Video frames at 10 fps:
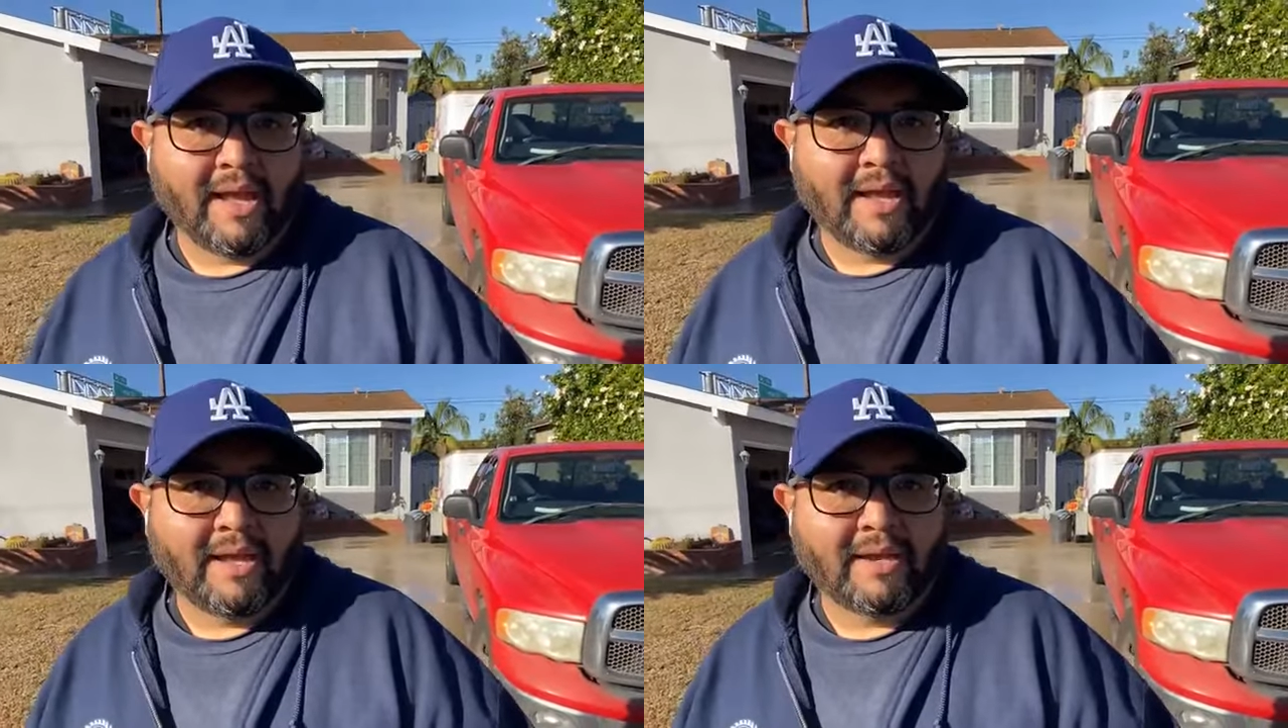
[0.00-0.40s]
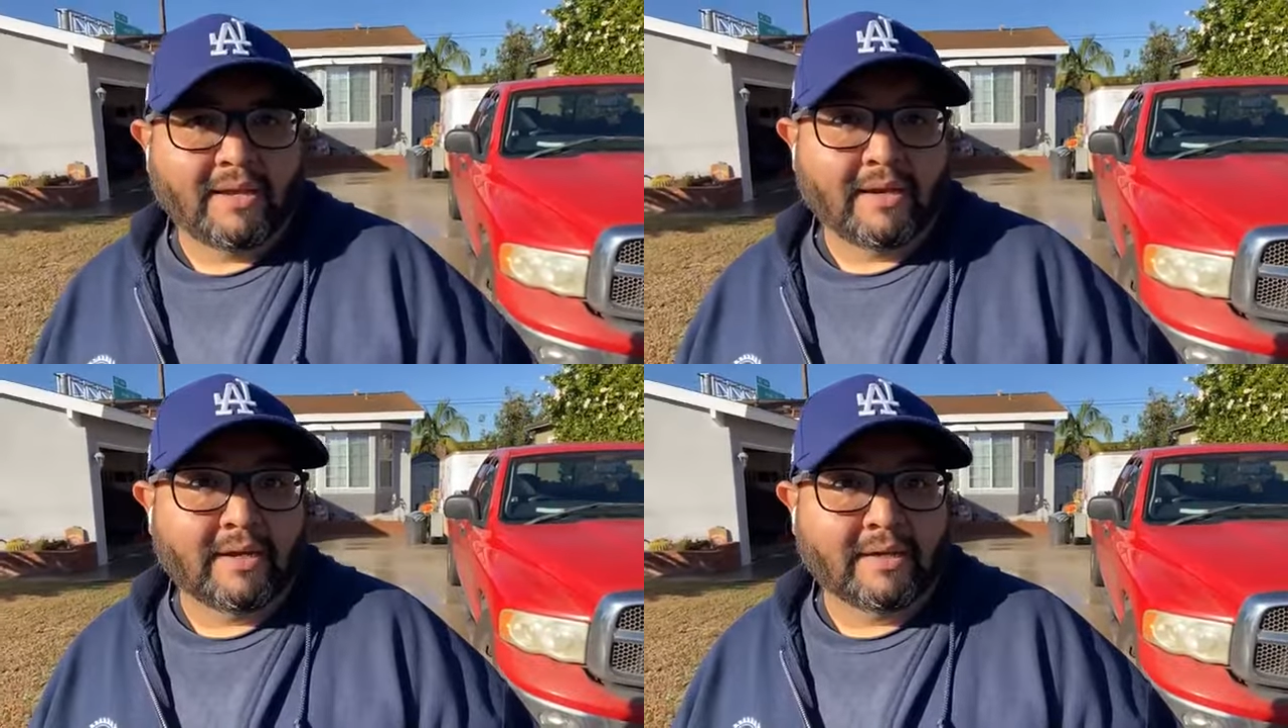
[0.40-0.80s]

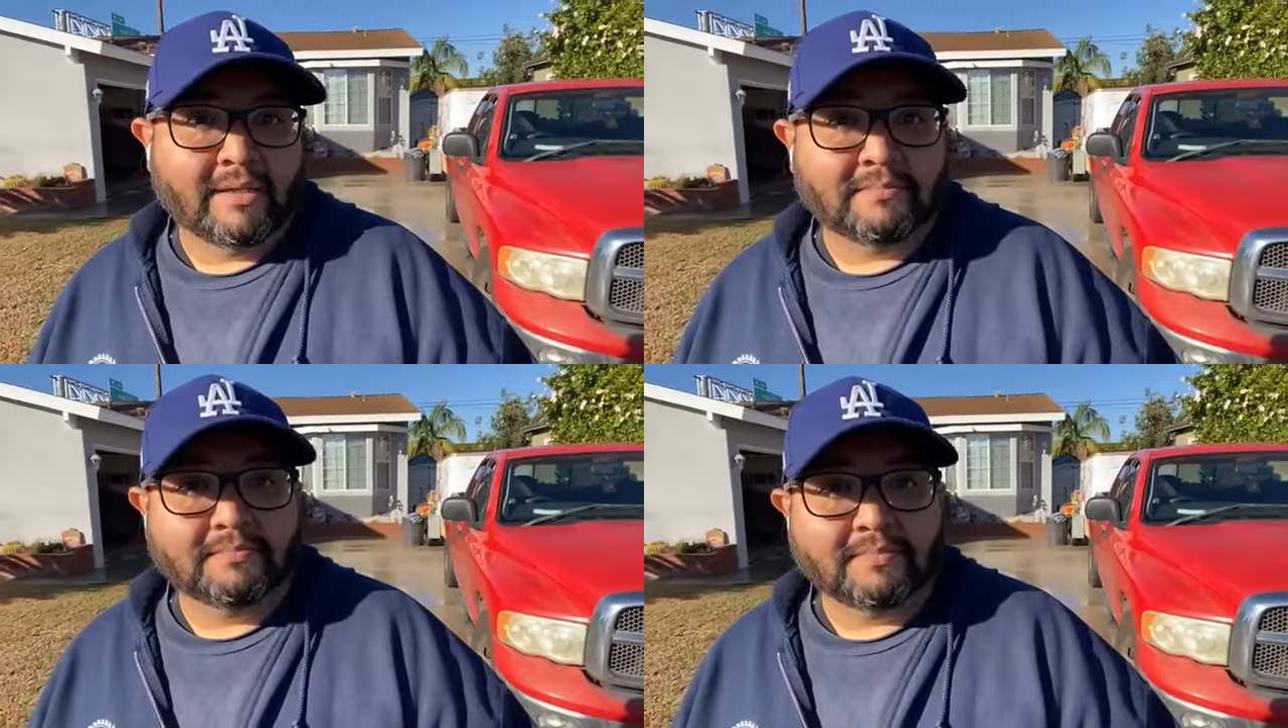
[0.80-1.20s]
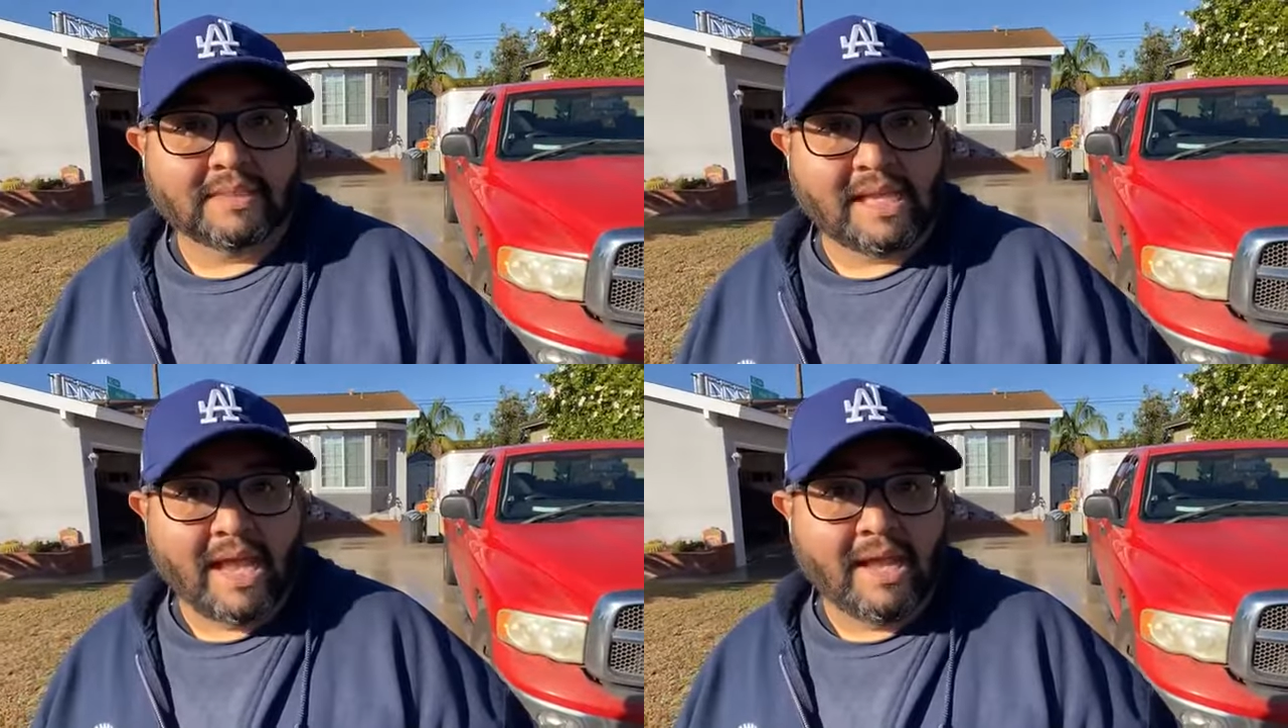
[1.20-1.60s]
and
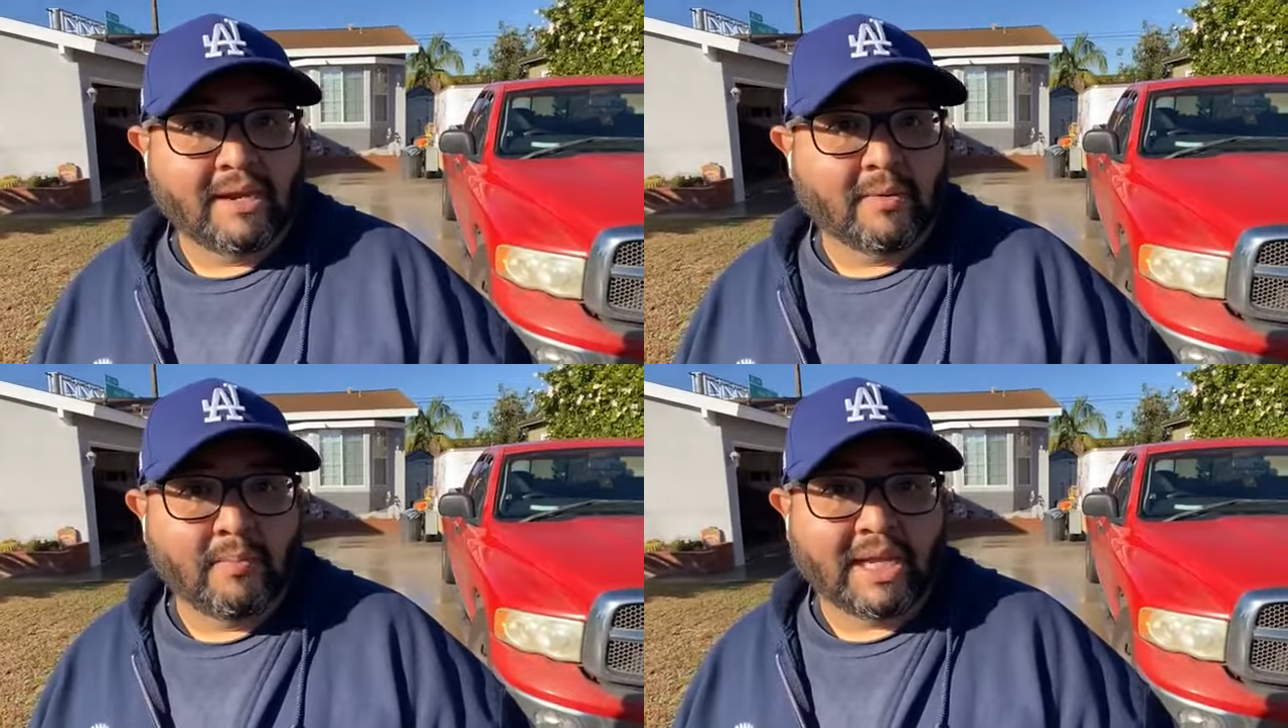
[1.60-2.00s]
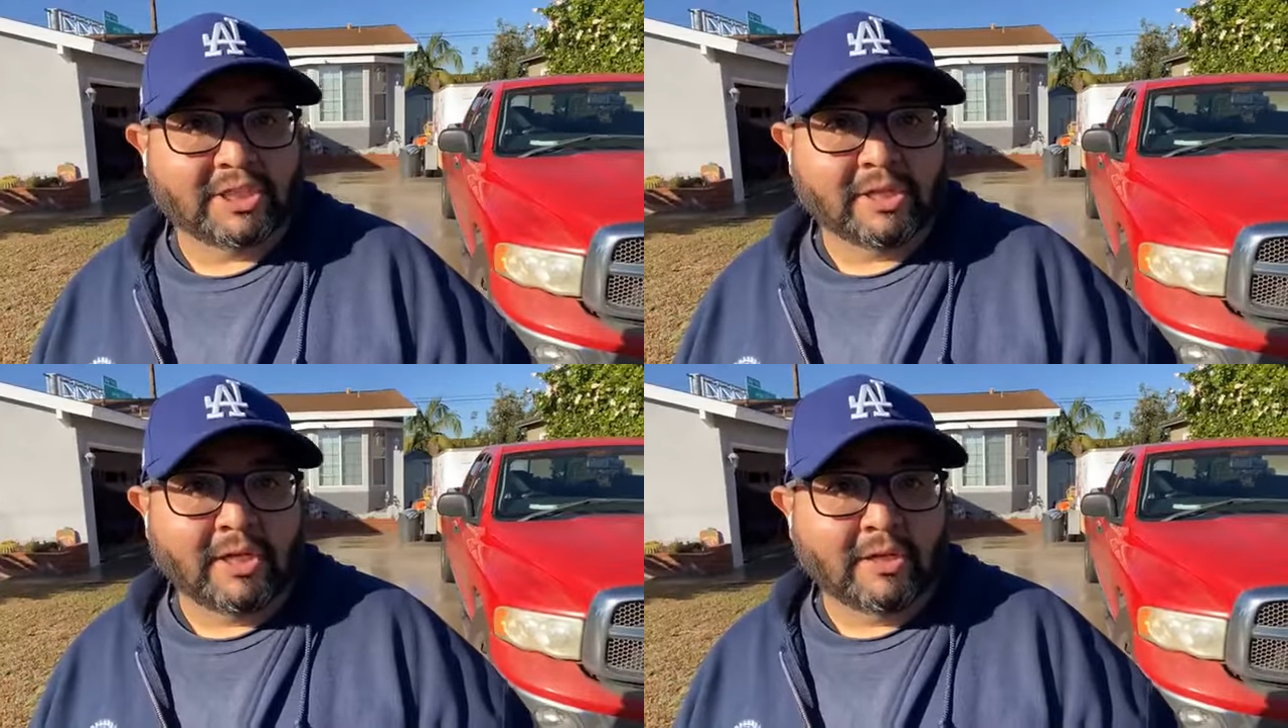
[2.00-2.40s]
sand,
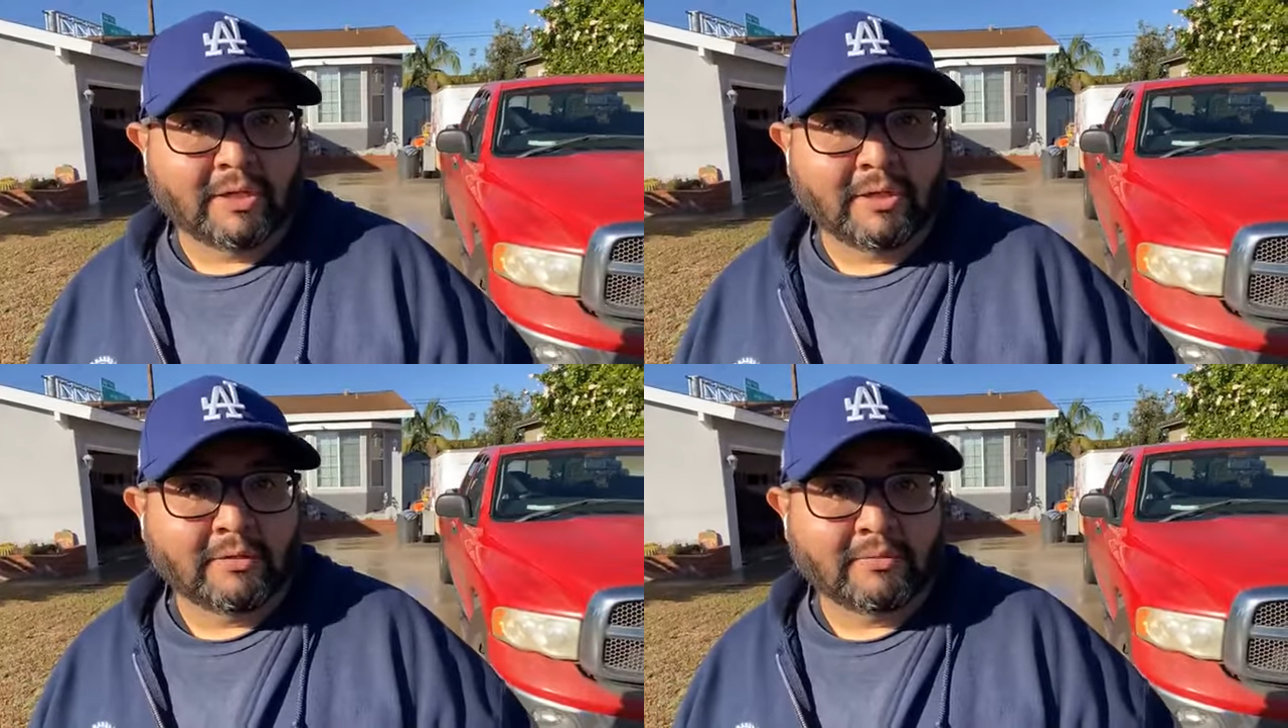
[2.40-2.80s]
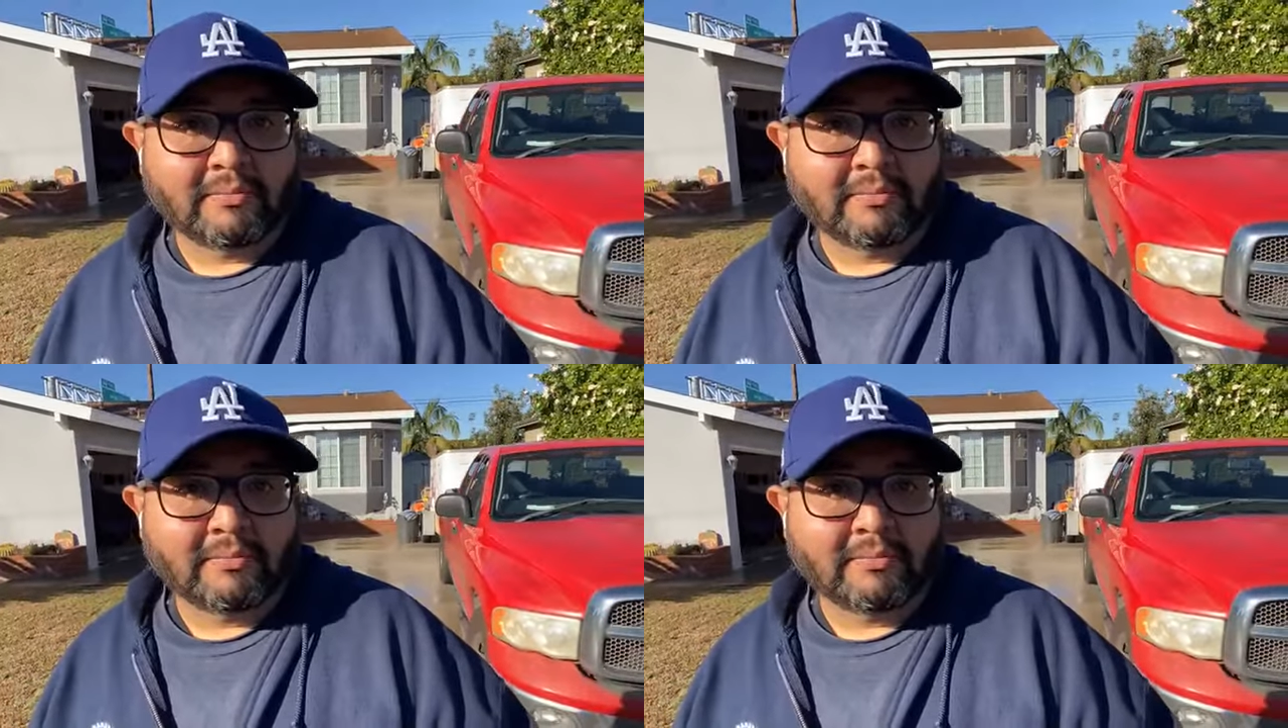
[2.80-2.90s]
match the color,